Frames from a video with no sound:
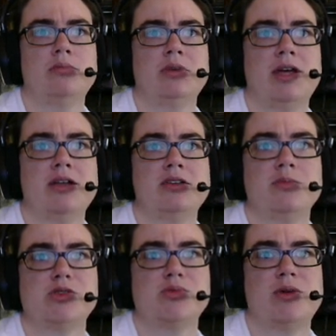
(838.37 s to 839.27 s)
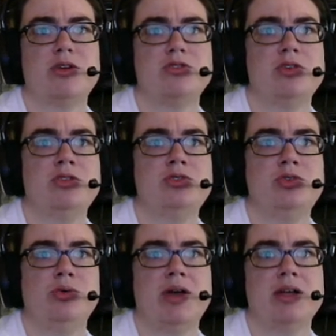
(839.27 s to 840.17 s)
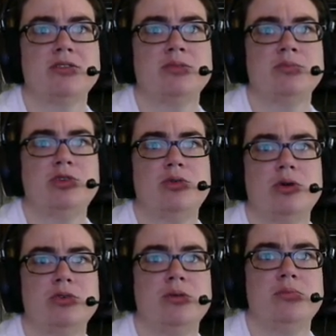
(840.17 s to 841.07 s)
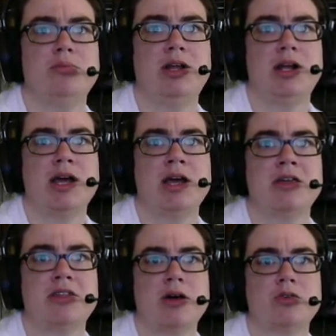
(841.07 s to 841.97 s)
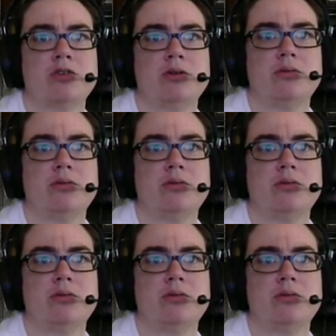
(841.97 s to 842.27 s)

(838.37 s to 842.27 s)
Centum is 100, ducentum 200, mille, 1,000.